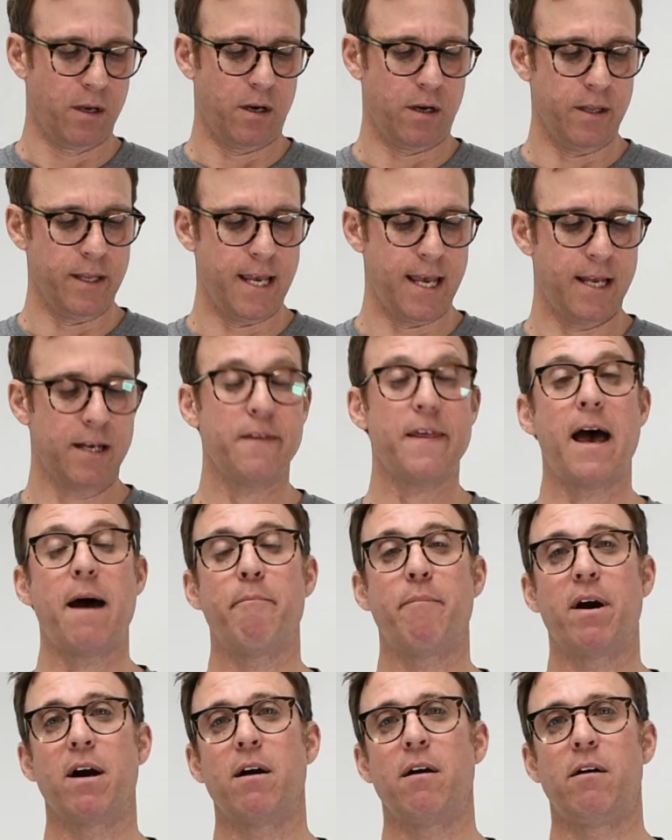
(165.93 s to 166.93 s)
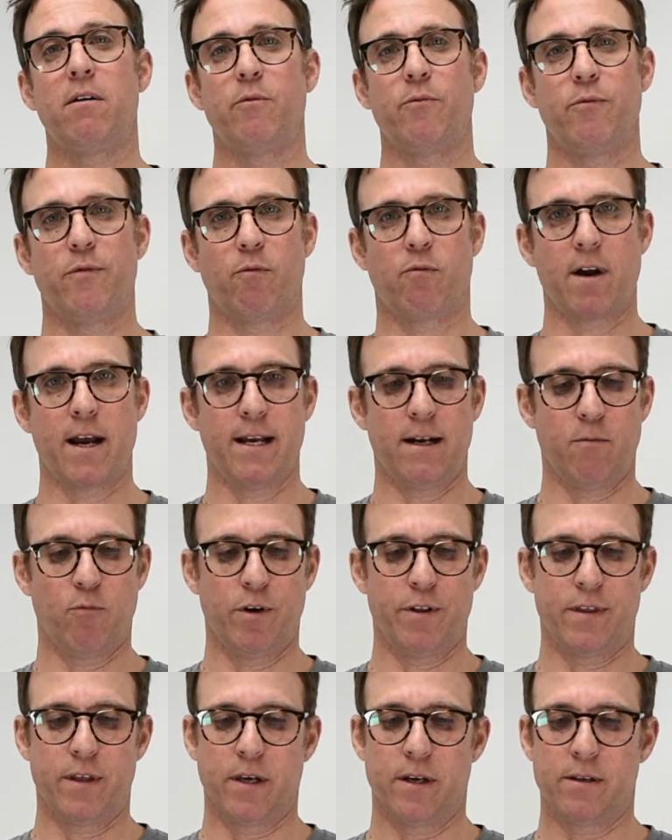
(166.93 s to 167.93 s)
On the end of that barrel, right
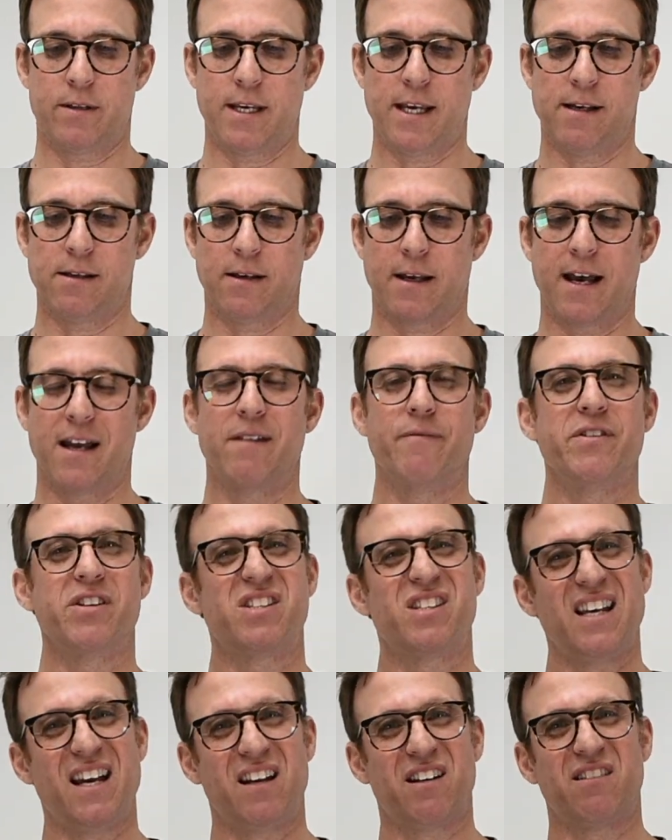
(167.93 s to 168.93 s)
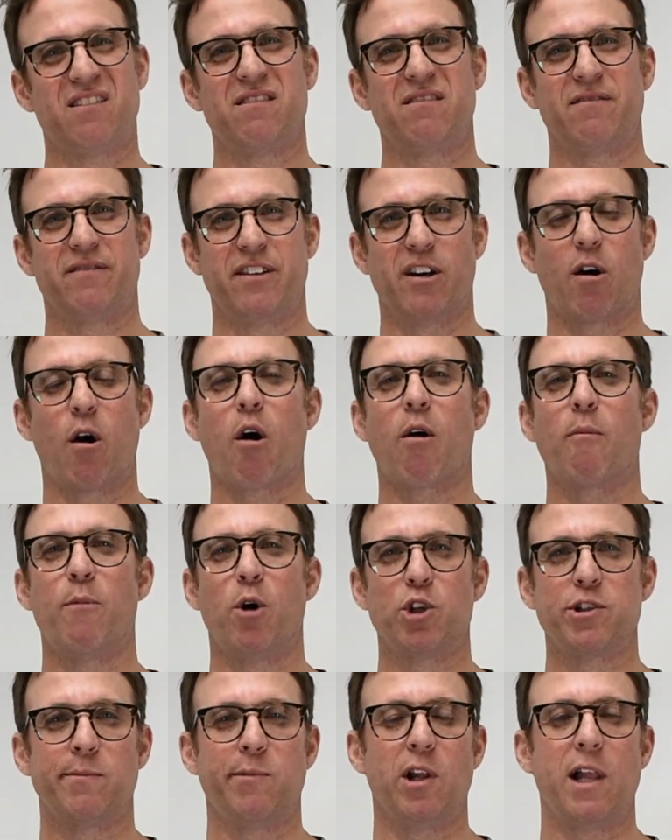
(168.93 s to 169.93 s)
with the kind of a standard, there are
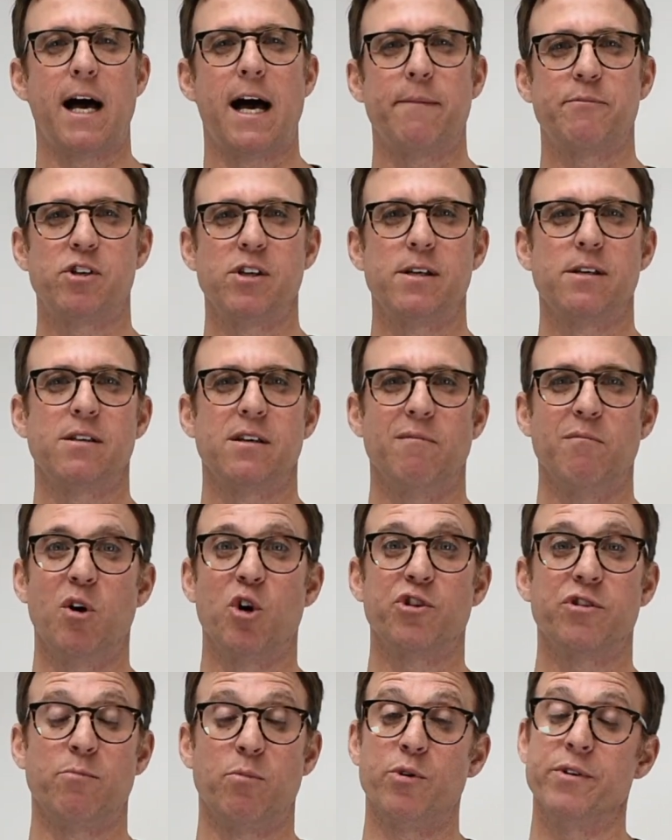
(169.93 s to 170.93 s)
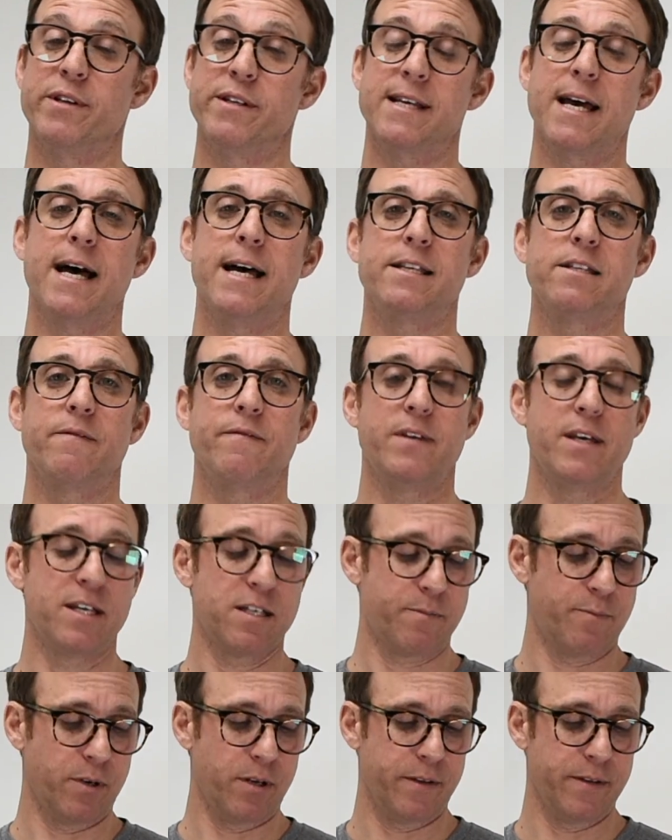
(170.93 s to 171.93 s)
multiple options and multiple designs of
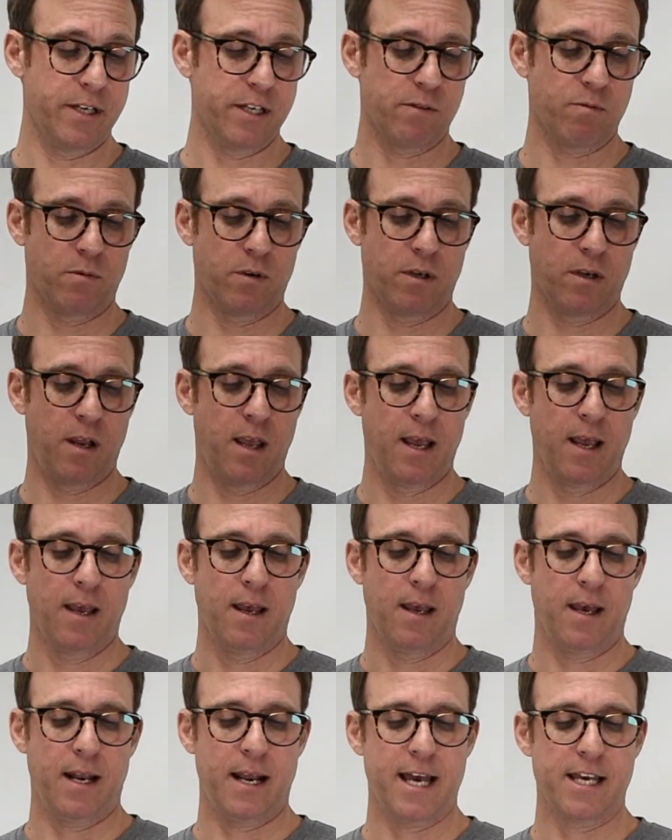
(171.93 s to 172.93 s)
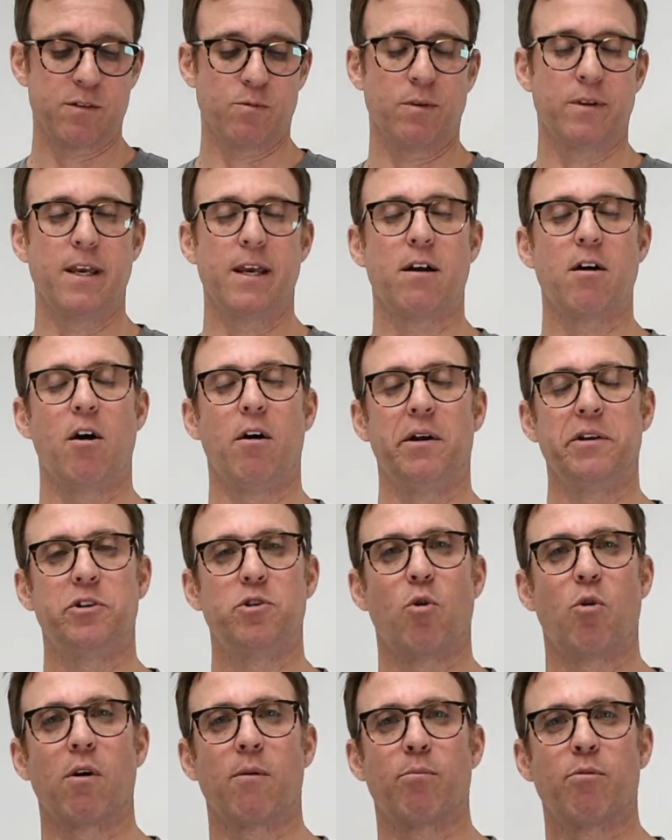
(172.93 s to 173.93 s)
this, but on this one, it has what they call a
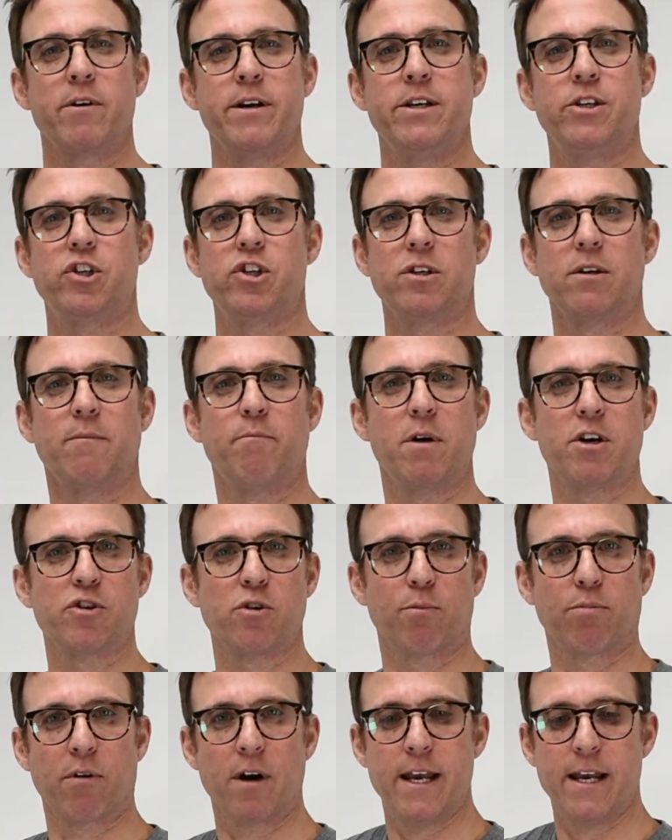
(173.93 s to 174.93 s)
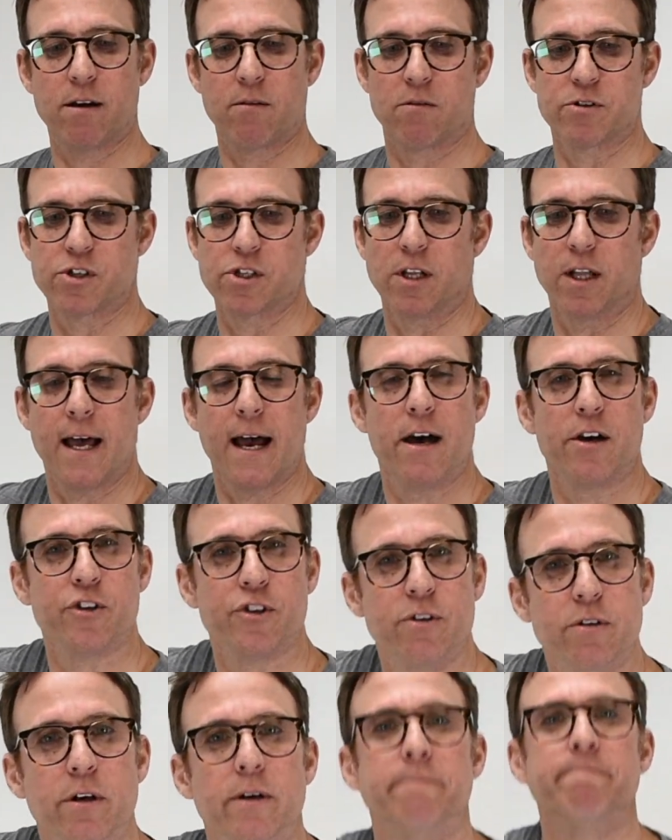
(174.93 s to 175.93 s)
door breach muzzle brake, which allows
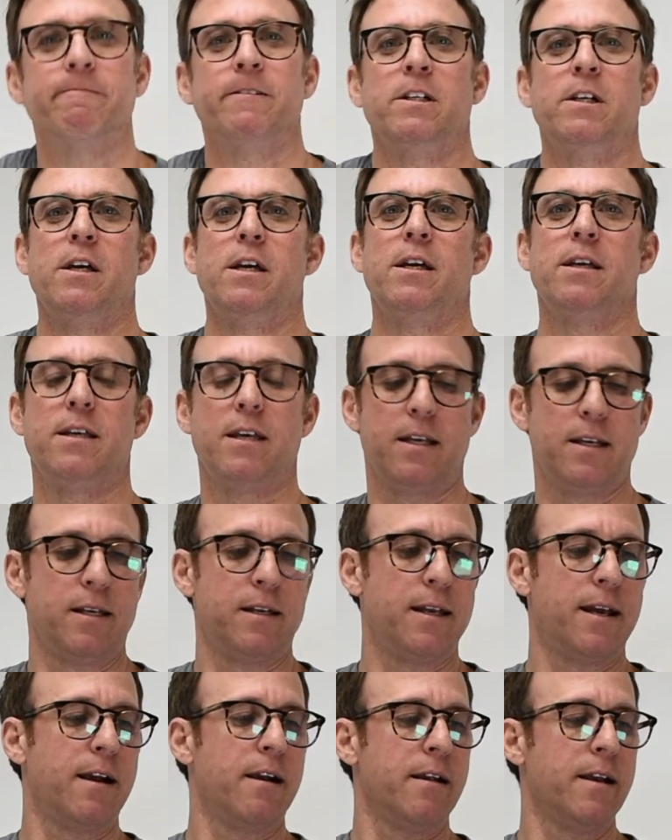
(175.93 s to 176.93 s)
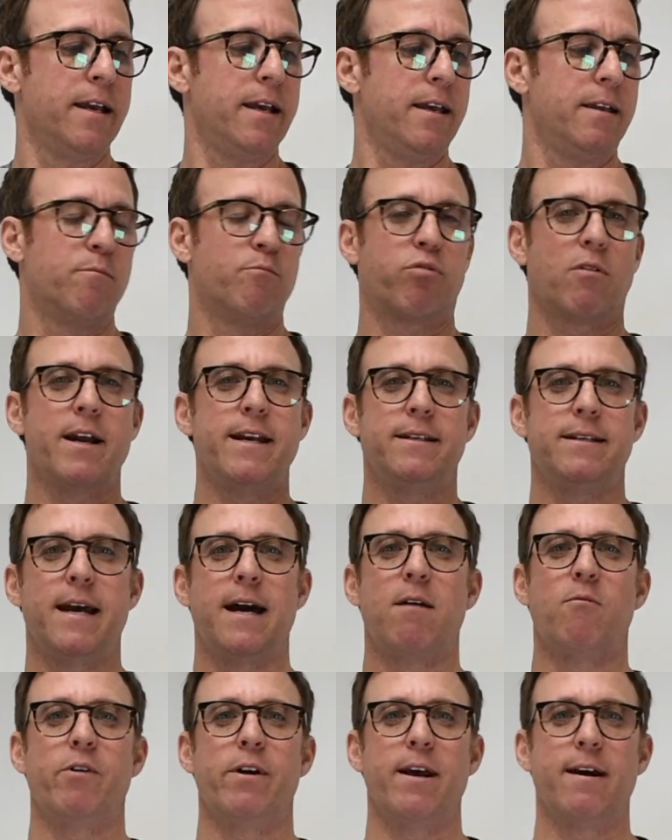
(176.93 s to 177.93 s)
you to get in there and break
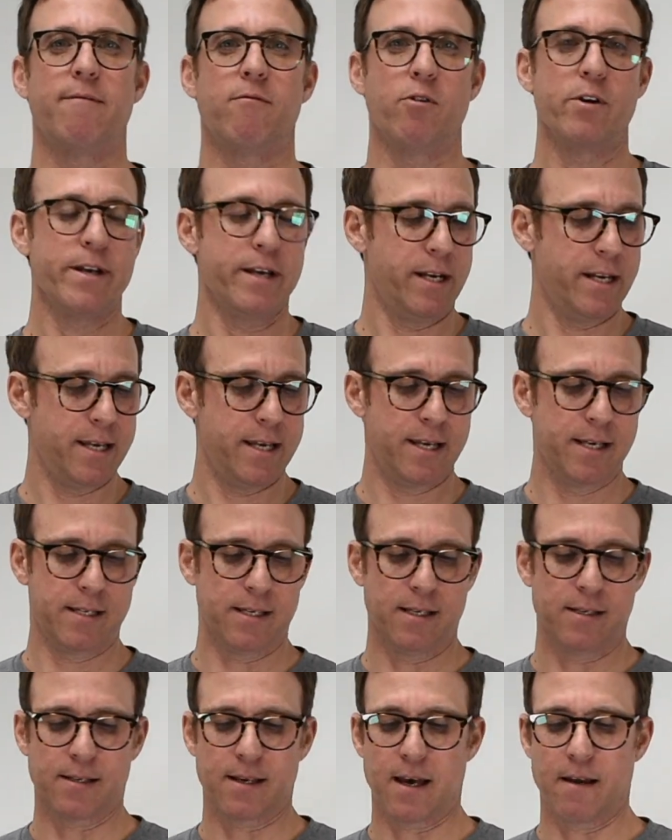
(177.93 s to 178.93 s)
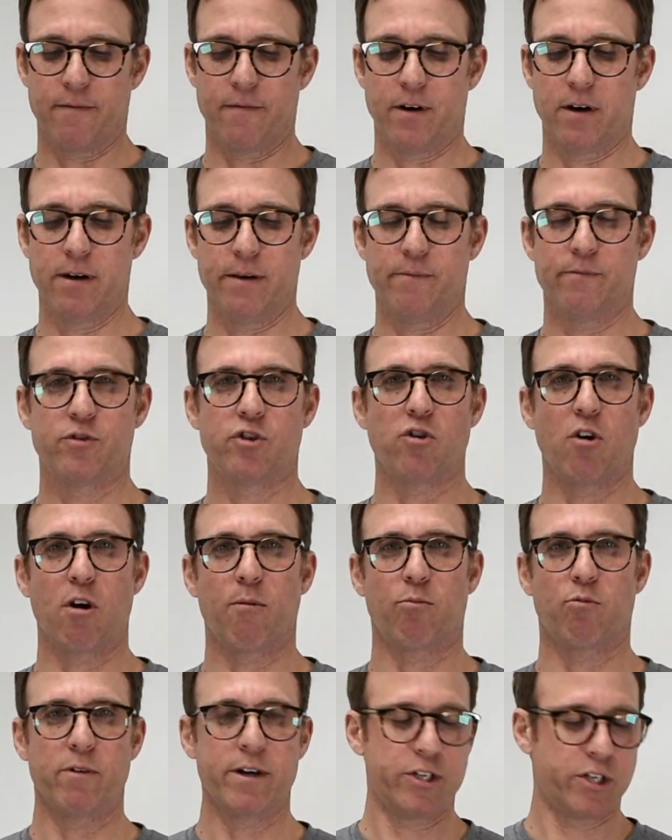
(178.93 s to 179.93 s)
down whatever it is. It's got very
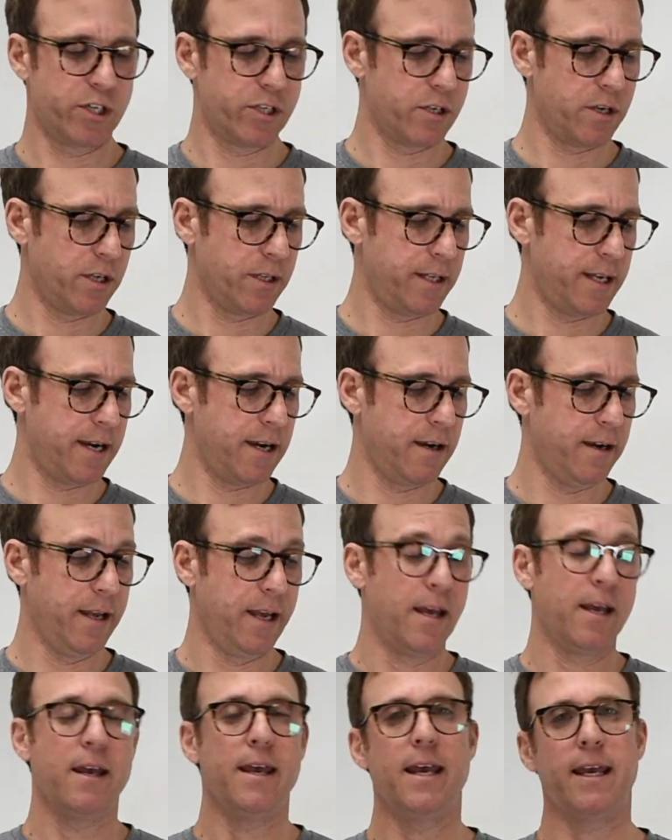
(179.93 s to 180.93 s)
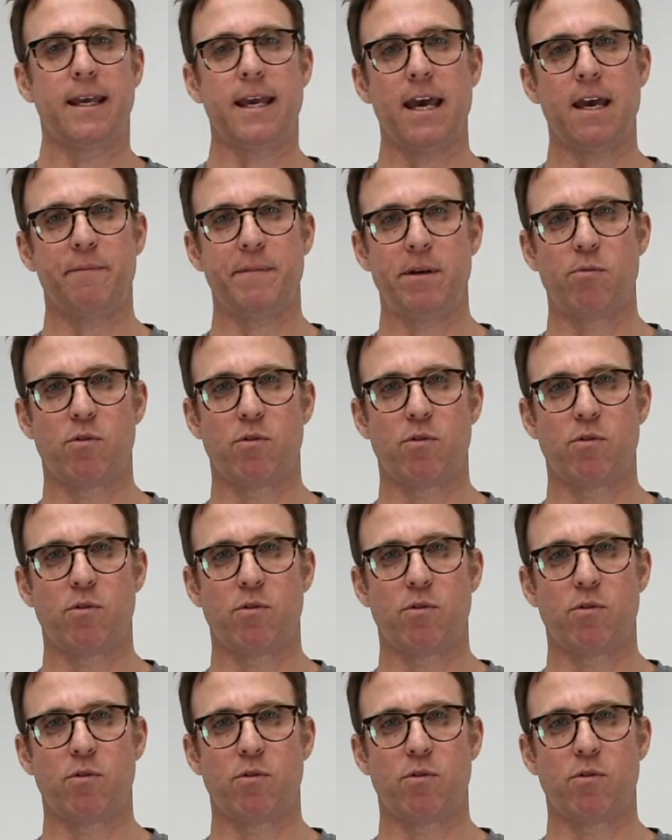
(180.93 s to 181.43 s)
sharp ridges on there. It can be